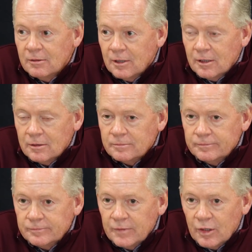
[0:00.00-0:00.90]

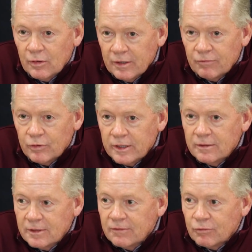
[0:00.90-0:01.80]
if
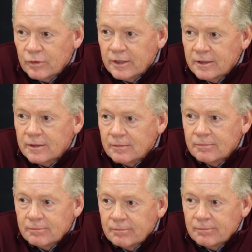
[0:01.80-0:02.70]
we
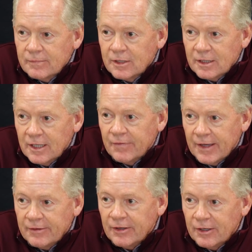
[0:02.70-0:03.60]
can get
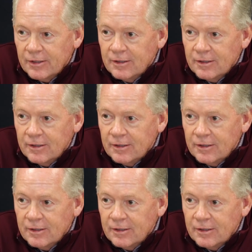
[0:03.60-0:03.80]
that done,